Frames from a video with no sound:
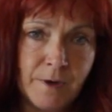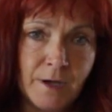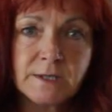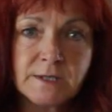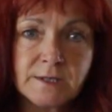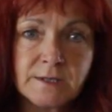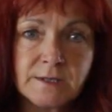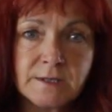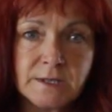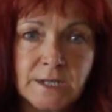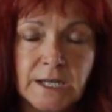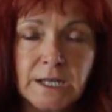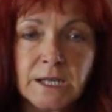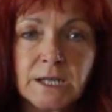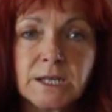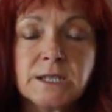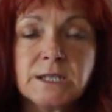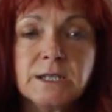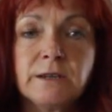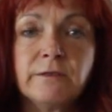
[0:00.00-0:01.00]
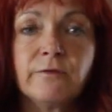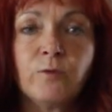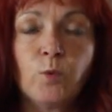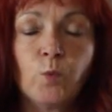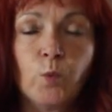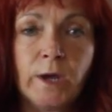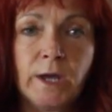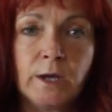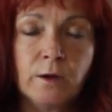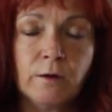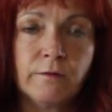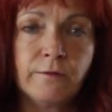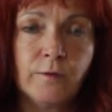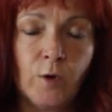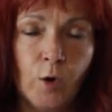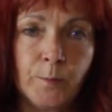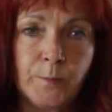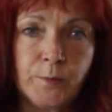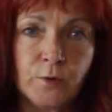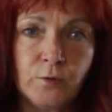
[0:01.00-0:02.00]
distinctive way
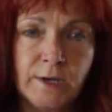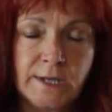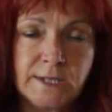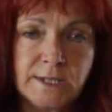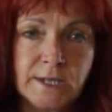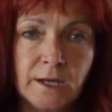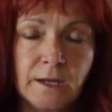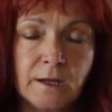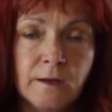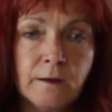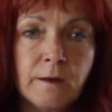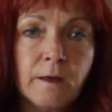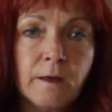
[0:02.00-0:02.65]
of operating.